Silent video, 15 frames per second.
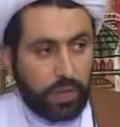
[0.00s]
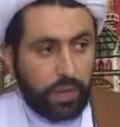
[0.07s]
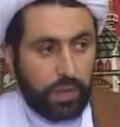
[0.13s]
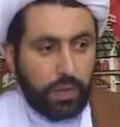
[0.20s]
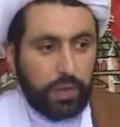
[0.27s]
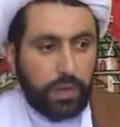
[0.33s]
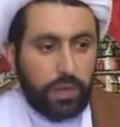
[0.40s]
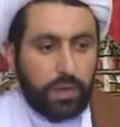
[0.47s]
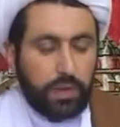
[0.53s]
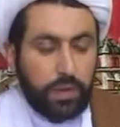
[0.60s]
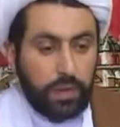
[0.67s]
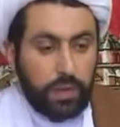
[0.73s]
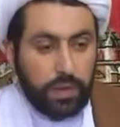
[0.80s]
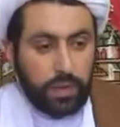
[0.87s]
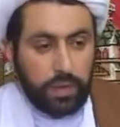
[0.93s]

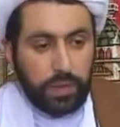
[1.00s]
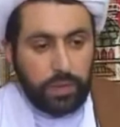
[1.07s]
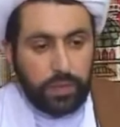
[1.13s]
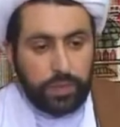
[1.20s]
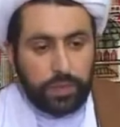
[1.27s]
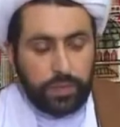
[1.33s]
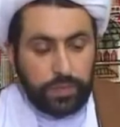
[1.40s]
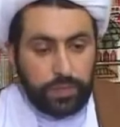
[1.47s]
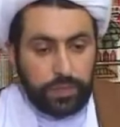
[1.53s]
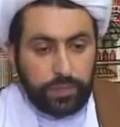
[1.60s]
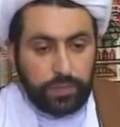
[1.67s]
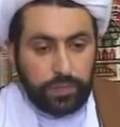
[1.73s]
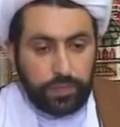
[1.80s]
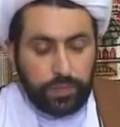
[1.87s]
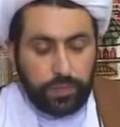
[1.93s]
Nobody speaks.